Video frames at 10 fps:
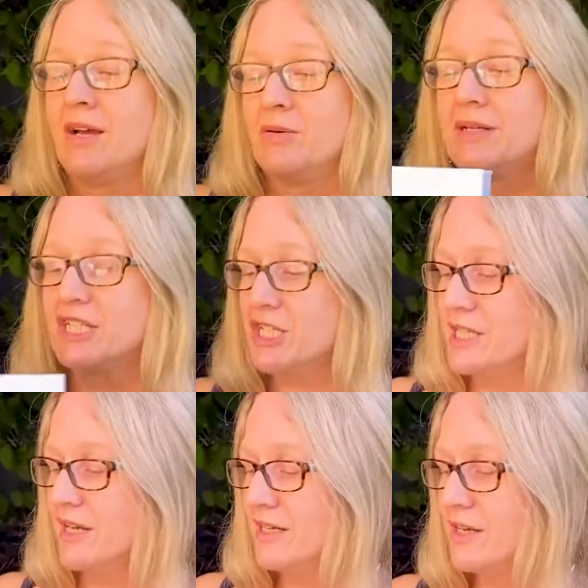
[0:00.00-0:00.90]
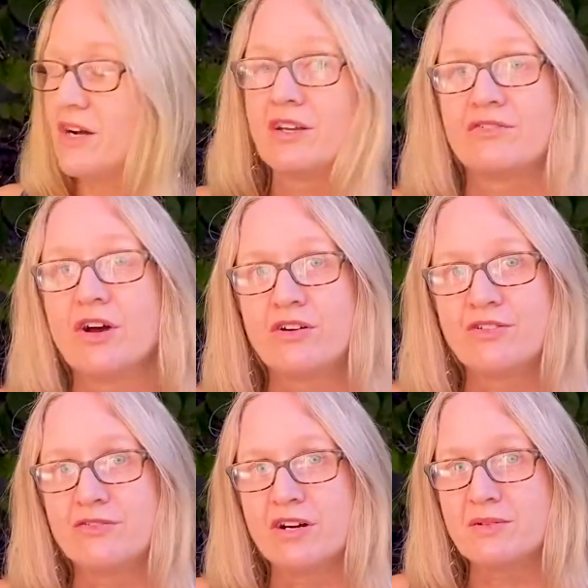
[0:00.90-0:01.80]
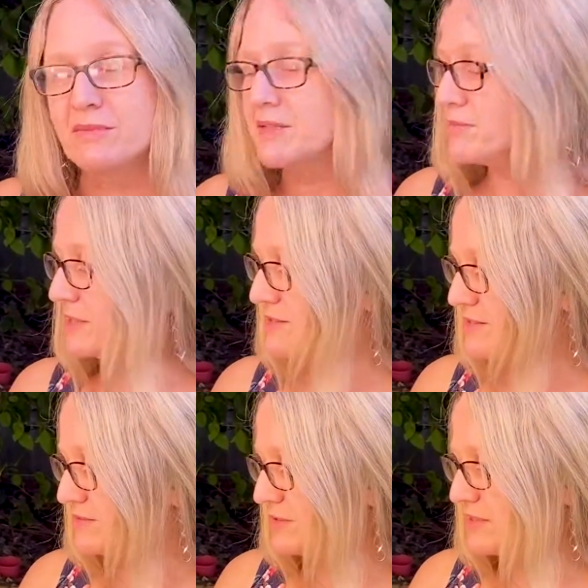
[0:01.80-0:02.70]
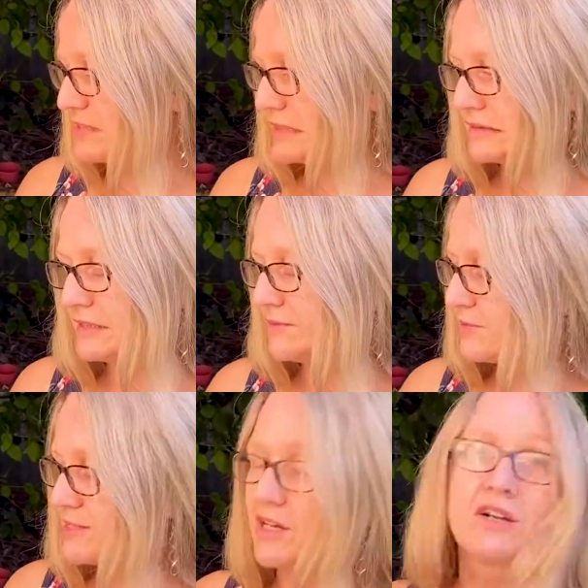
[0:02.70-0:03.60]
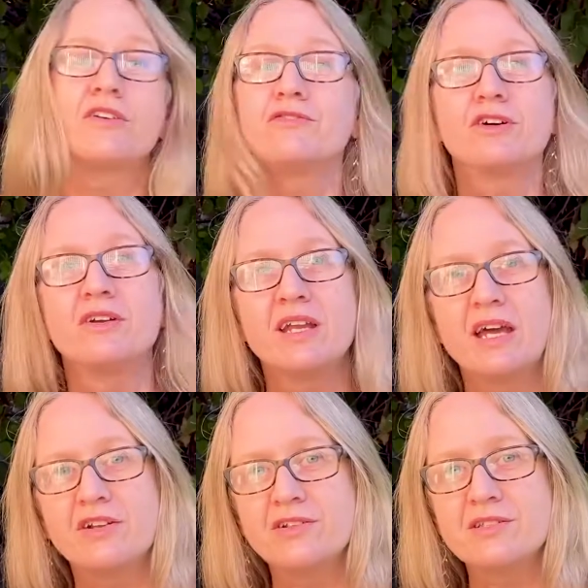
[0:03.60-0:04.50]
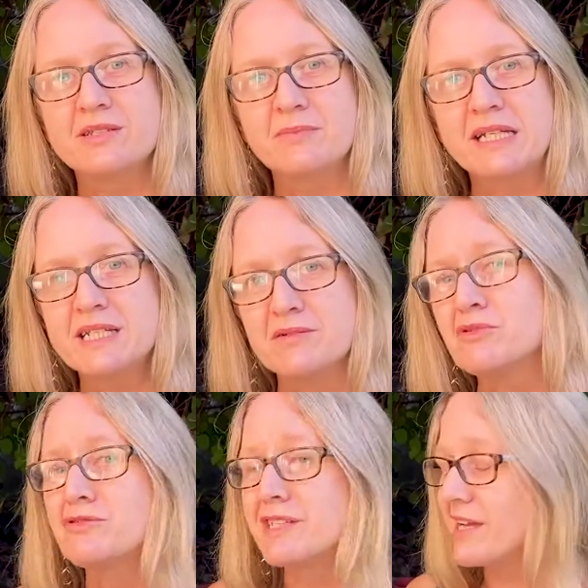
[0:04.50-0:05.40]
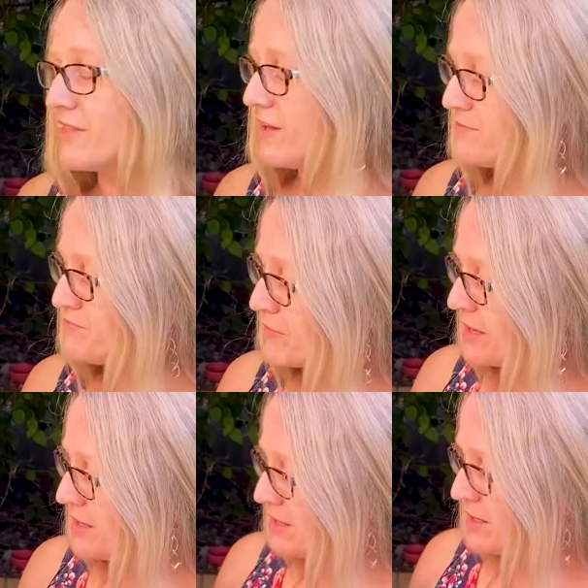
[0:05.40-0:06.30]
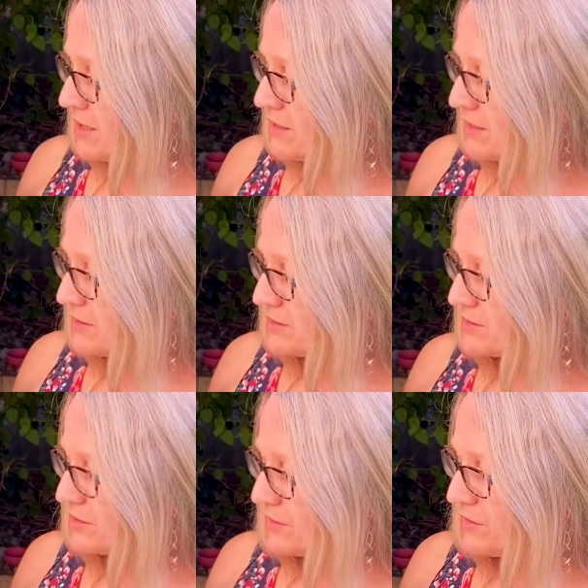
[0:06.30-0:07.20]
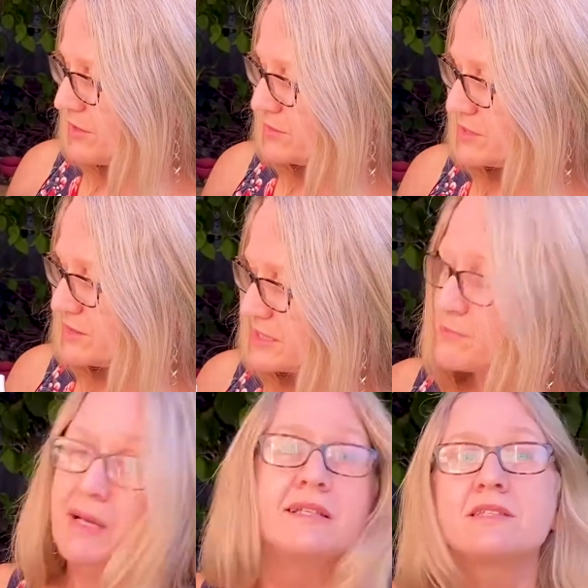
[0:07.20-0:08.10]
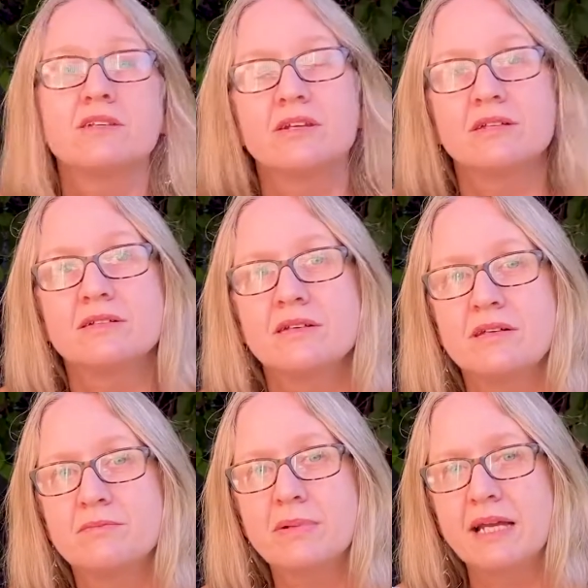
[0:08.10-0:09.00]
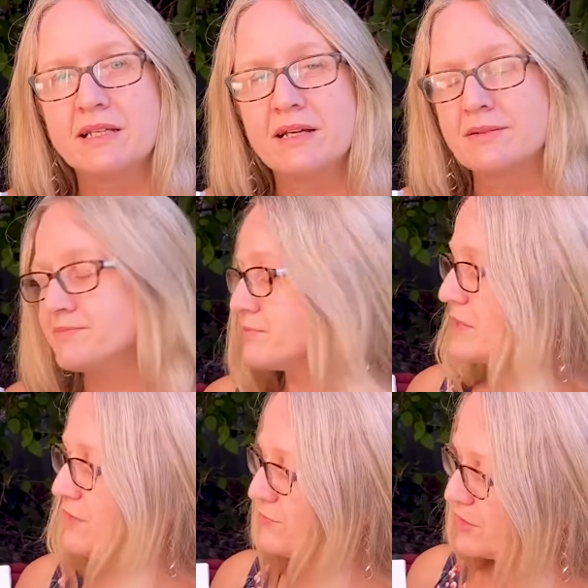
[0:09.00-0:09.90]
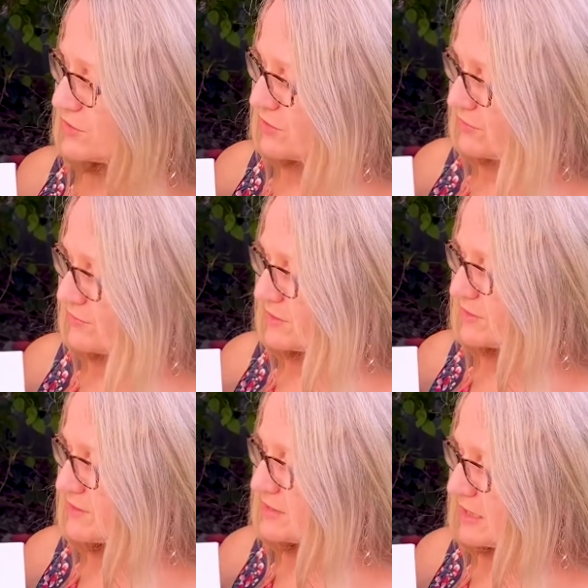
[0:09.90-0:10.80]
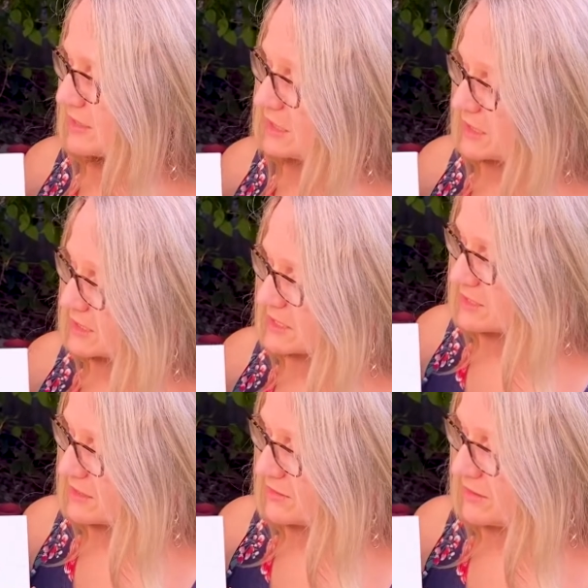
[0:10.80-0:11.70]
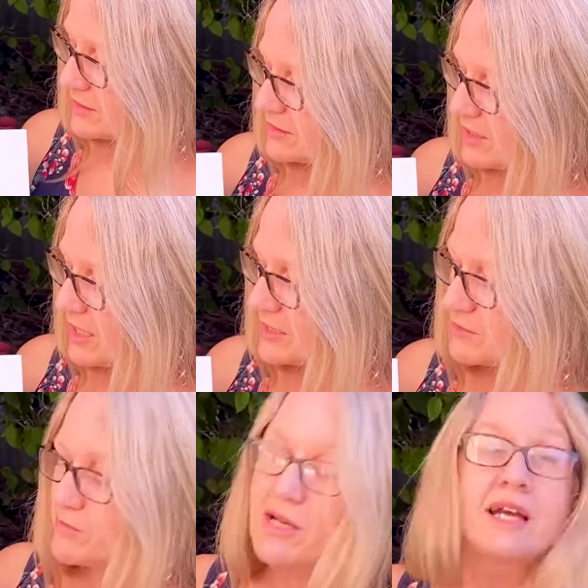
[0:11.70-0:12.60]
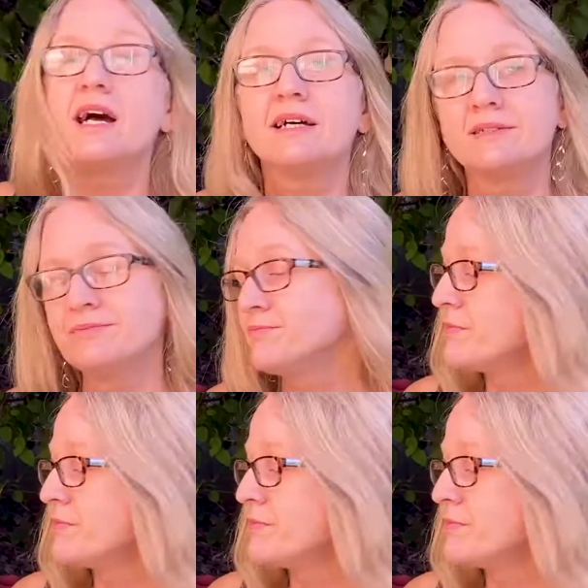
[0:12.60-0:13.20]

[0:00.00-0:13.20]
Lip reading: which kind of horrified me because it was like I'd forgotten how to use the medium altogether. So I did this based on a photo of a succulent that I had in my garden.